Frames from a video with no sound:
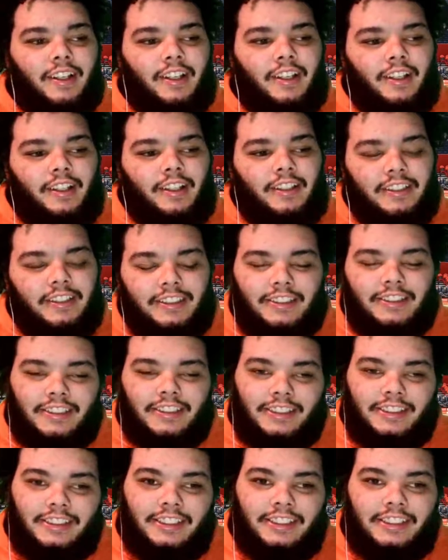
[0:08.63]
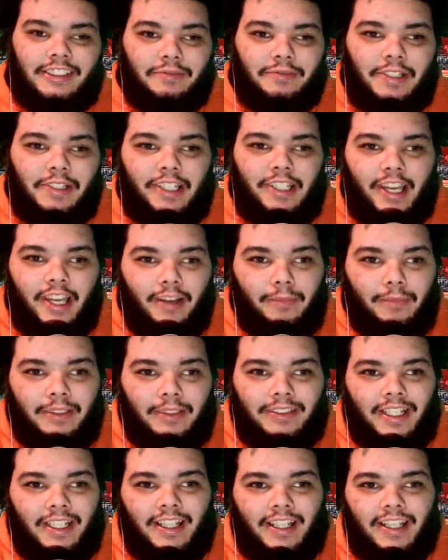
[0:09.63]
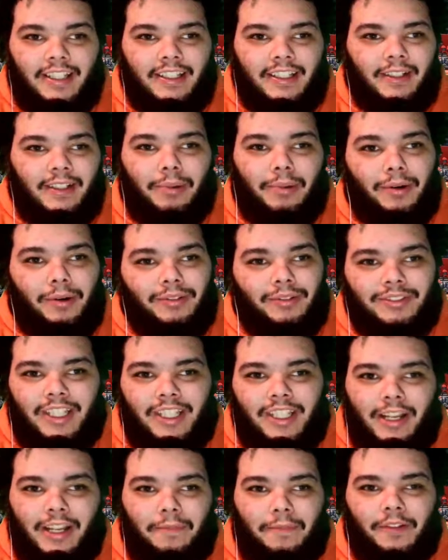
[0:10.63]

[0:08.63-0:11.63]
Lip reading: This is just a season recap. It's not like a post-game